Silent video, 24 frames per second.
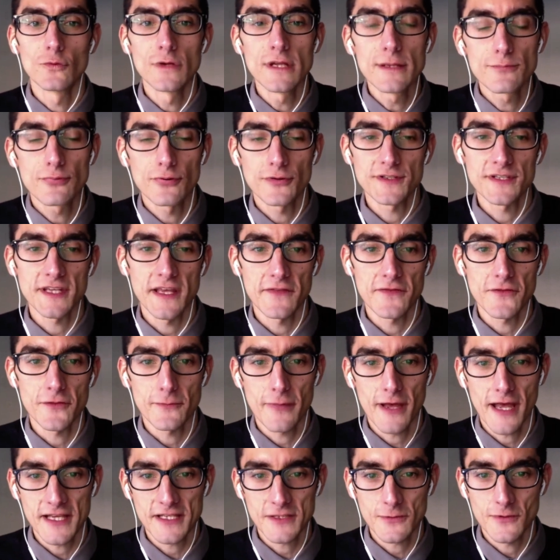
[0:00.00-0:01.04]
represent the
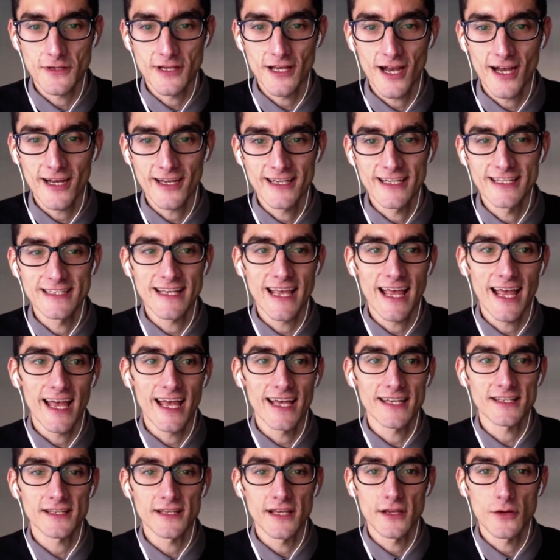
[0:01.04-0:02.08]
Pascua Yaquis
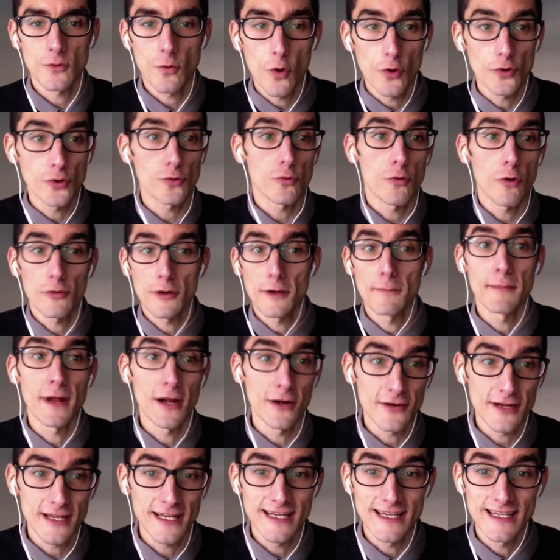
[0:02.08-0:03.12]
as a quote unquote
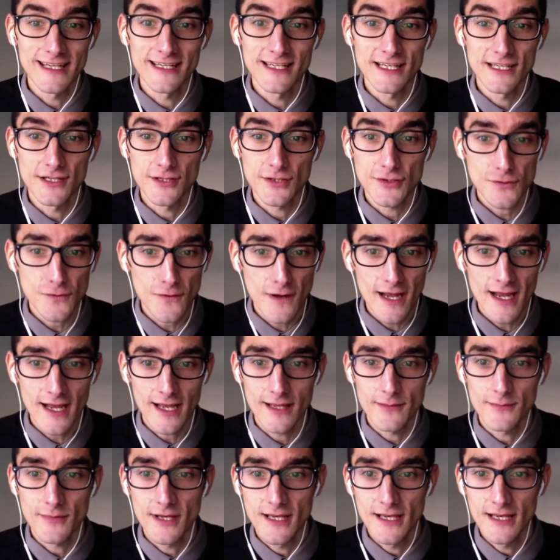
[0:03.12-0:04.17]
American Indian
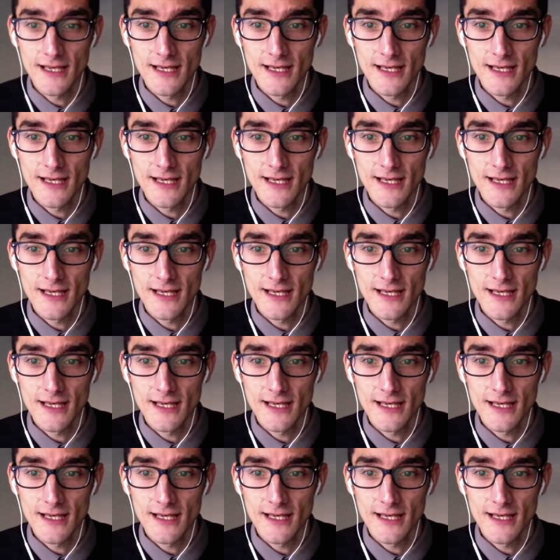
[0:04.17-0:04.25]
tribe.